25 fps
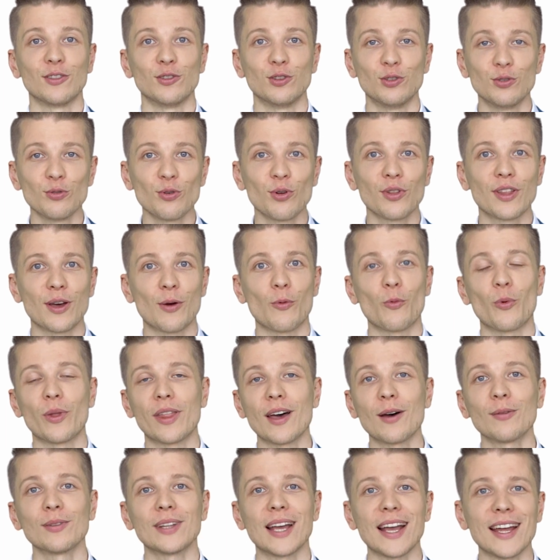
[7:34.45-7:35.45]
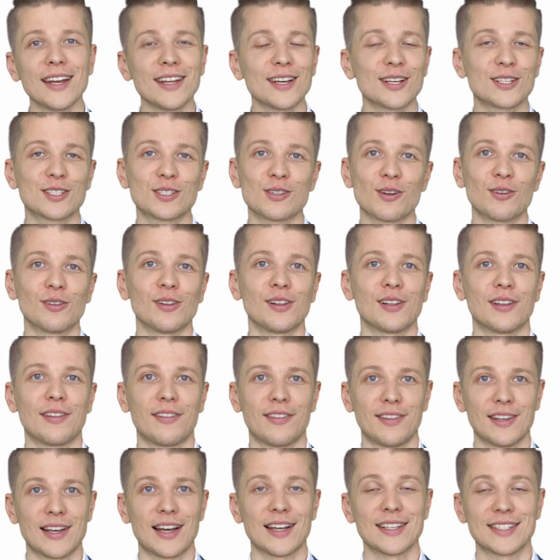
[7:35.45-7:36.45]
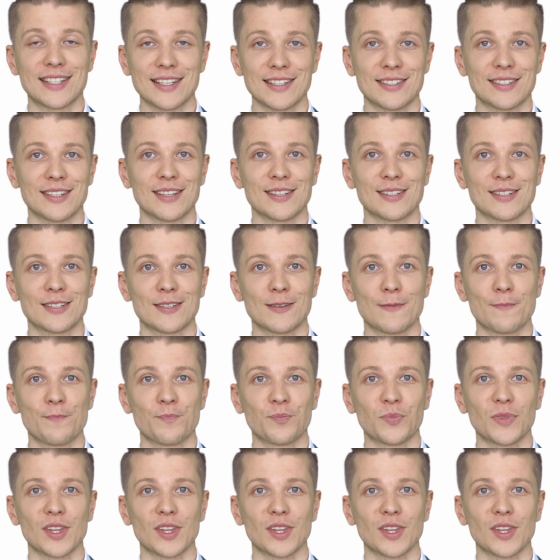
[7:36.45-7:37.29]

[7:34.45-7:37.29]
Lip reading: do them without any external assistance.